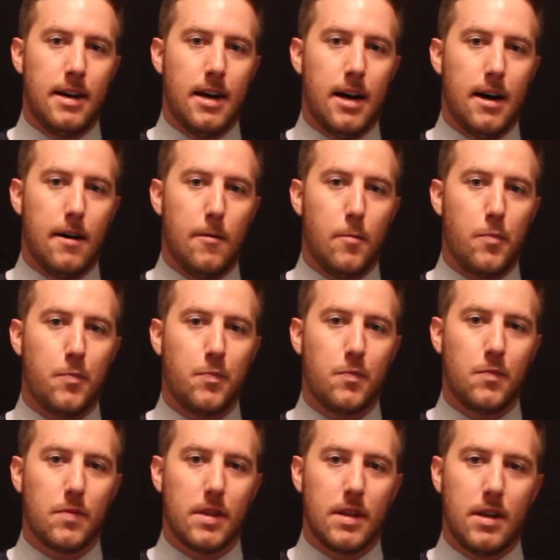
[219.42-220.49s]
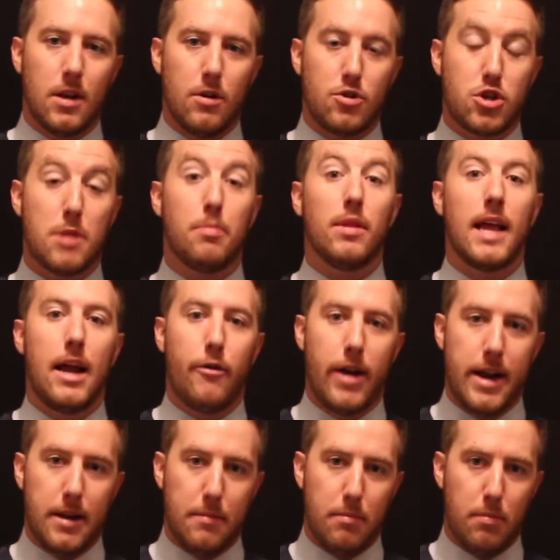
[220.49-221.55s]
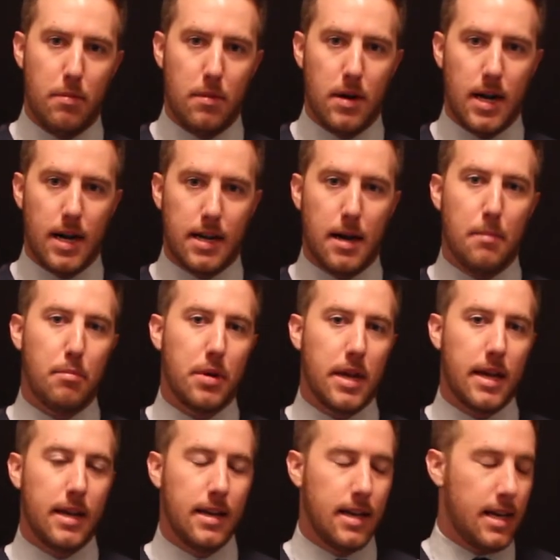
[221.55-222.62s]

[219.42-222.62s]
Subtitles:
a AAA rated company.